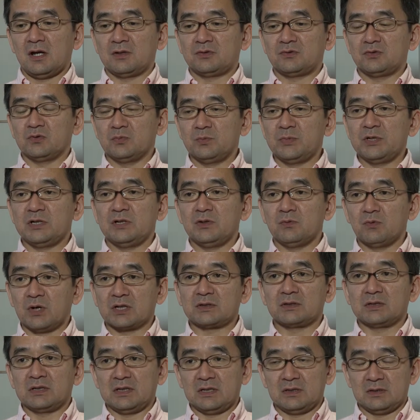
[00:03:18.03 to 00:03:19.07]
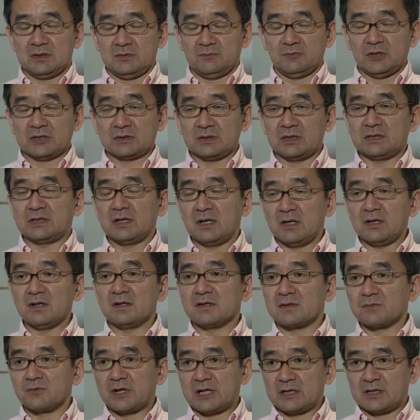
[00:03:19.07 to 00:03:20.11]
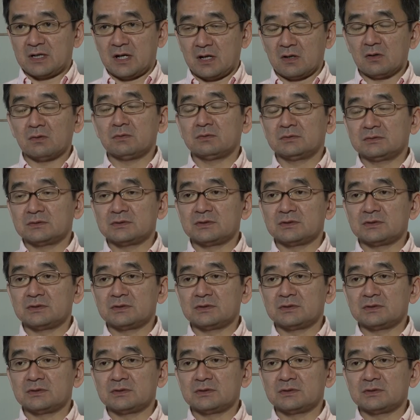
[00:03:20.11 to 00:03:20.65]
to be what it, what it is right now.